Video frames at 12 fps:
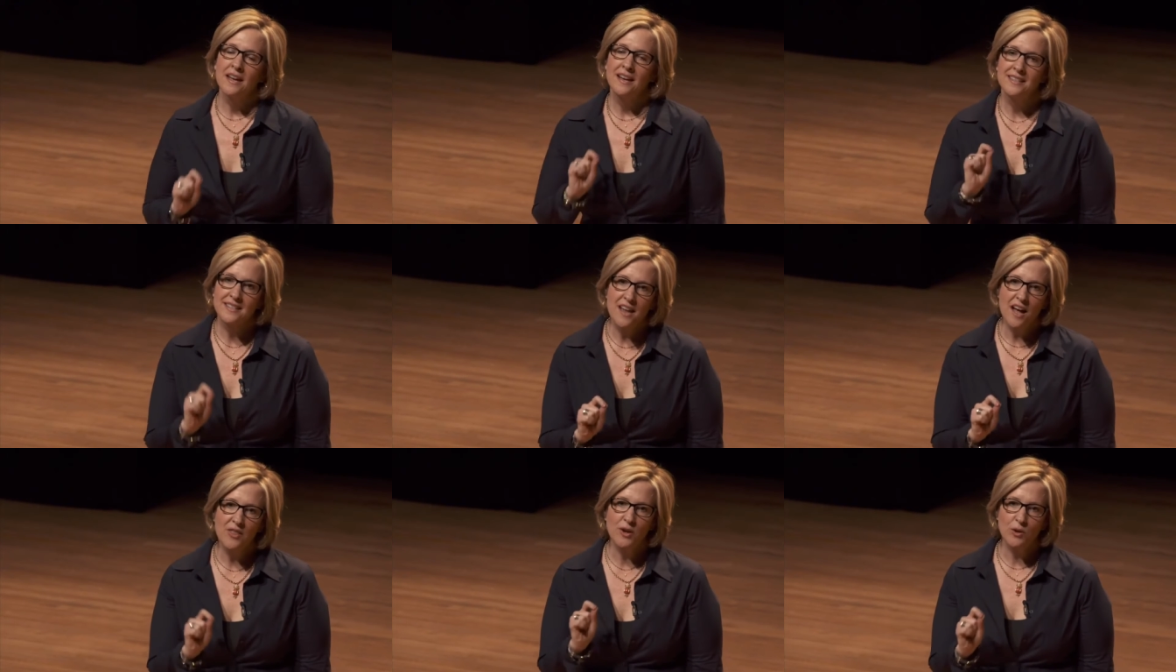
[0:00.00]
It's
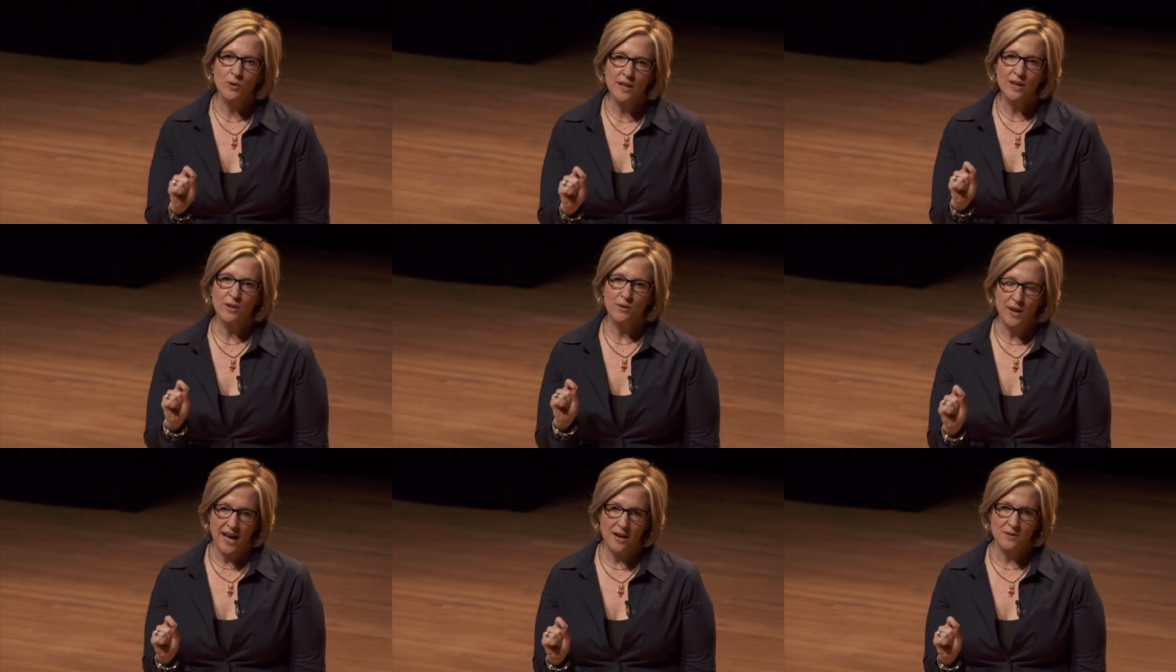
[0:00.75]
not the critic
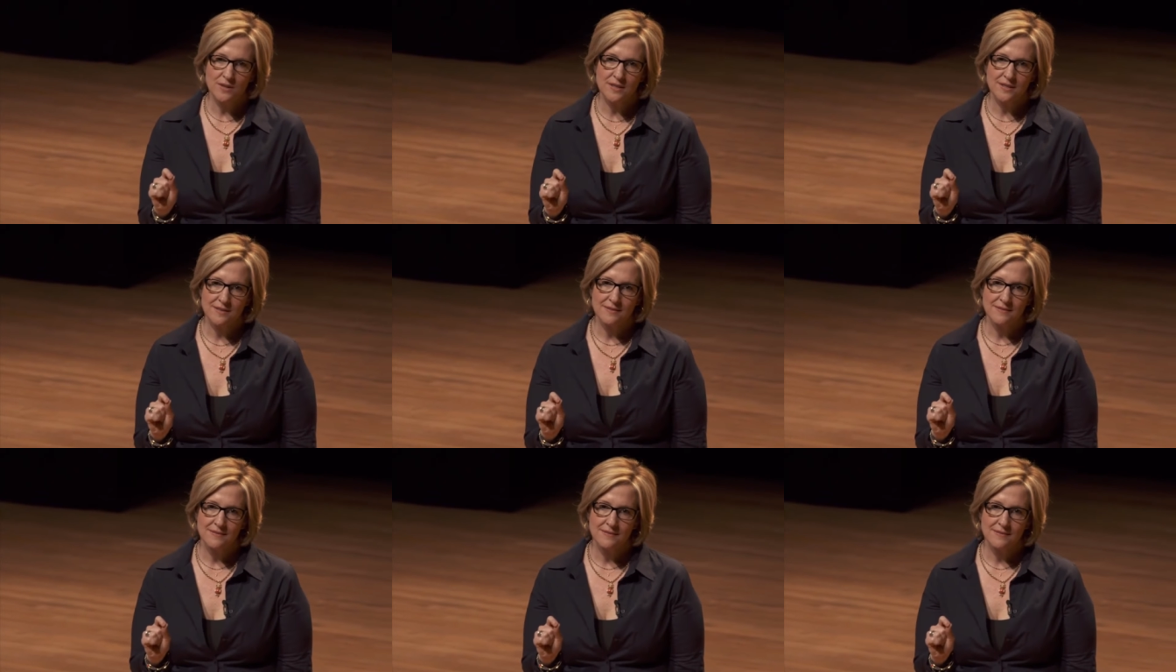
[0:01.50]
who counts.